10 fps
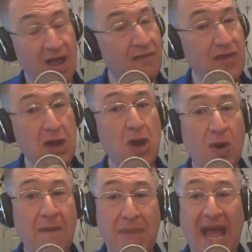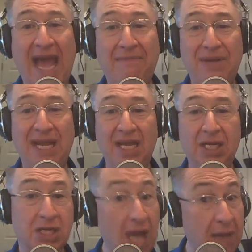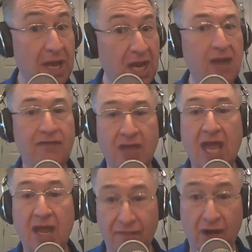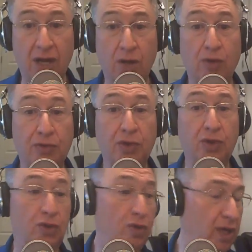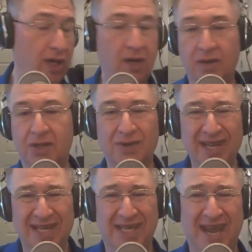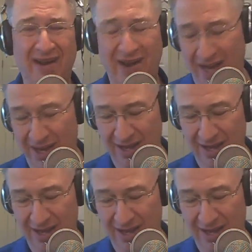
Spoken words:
they know a bad beating's coming, if they follow through. It's really scary.